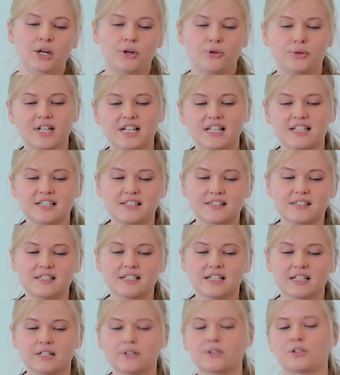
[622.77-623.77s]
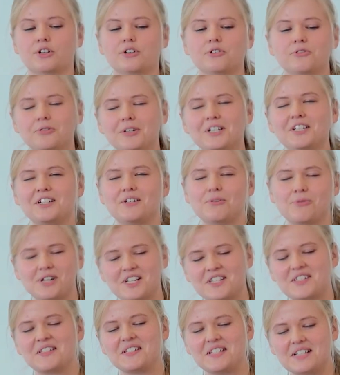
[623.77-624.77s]
realistic or
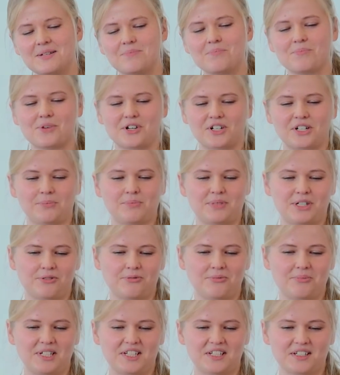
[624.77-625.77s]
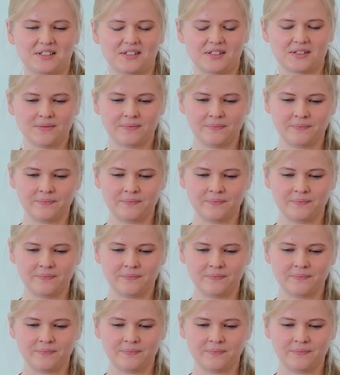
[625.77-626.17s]
reasonable model parameters.